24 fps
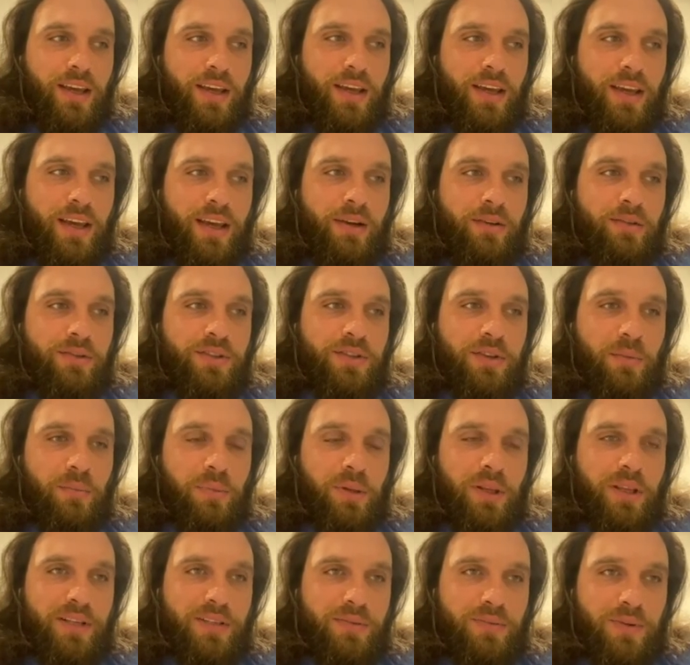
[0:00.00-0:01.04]
it was to a
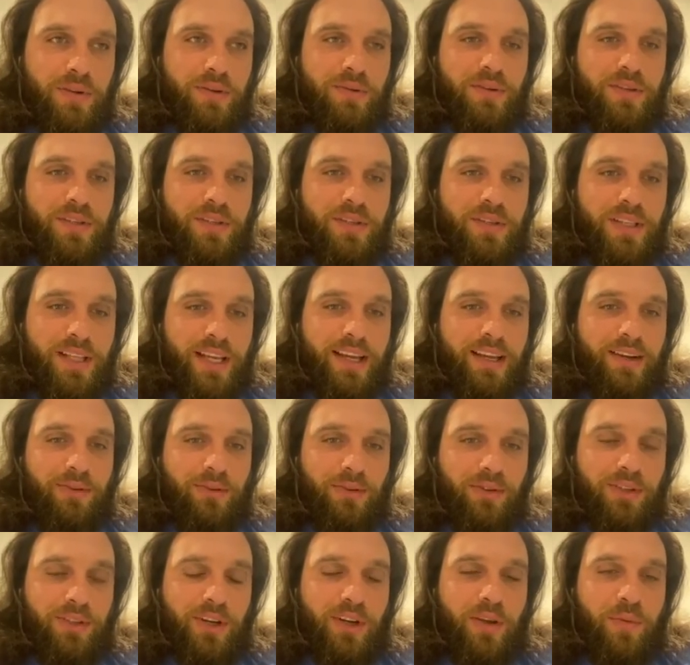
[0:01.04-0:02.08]
place where it's like an
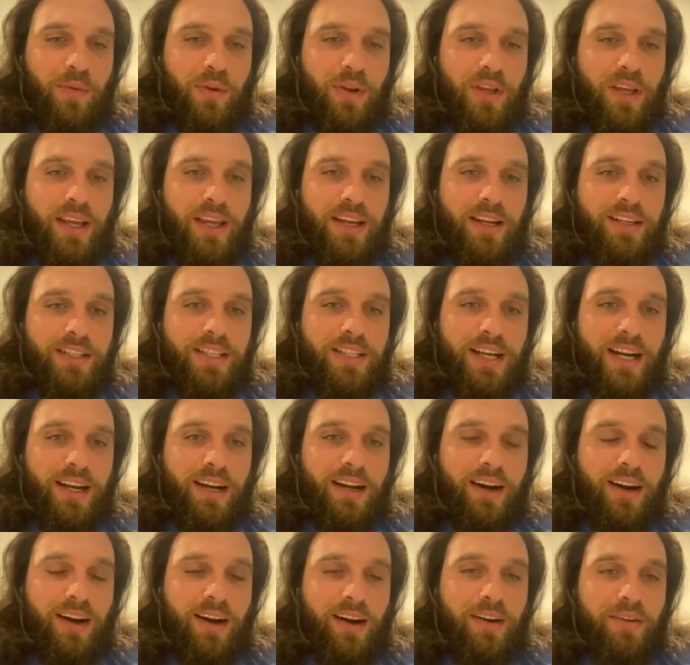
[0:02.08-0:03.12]
older community and it's kind
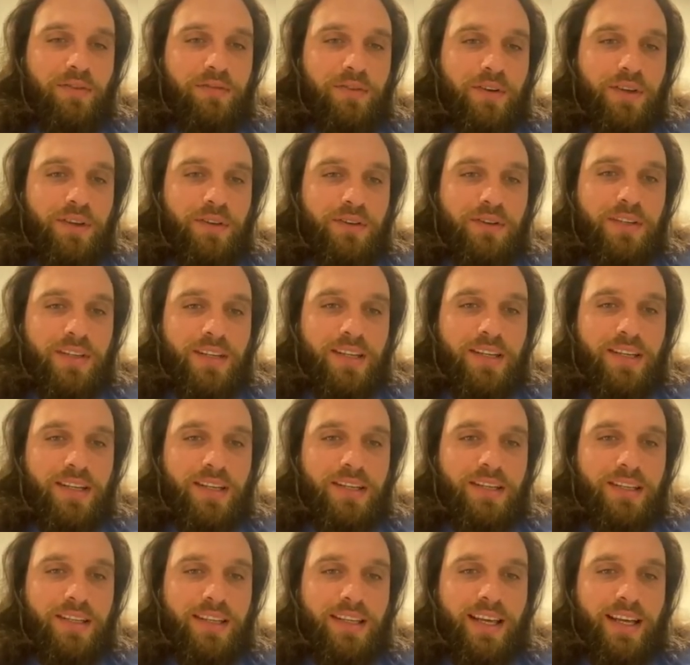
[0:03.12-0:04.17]
of hard for you to
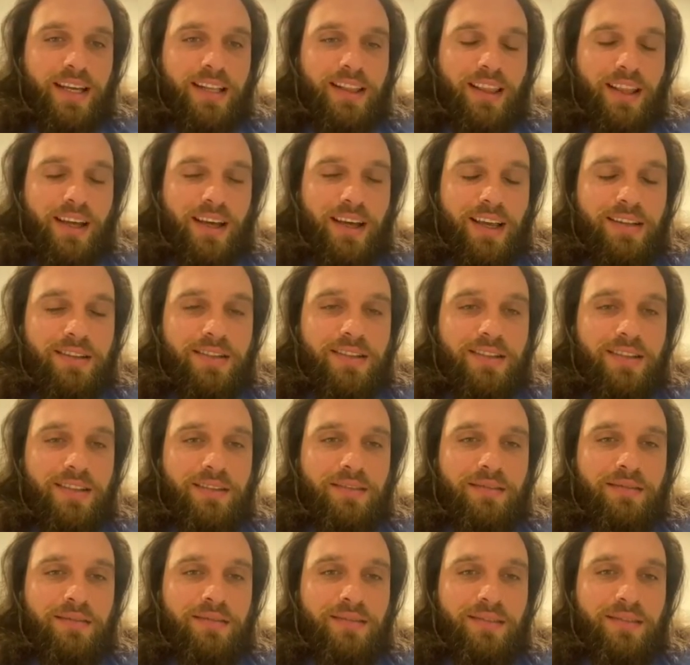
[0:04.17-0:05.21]
get clients and
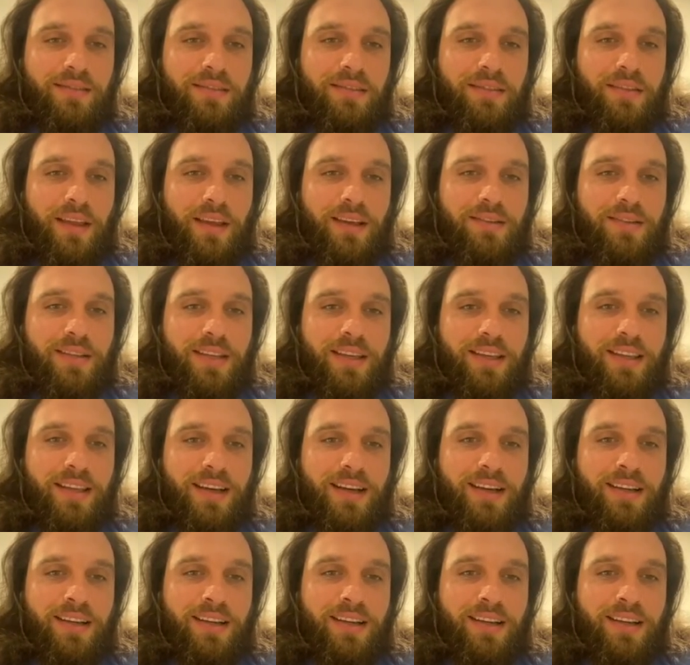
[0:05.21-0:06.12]
things like that.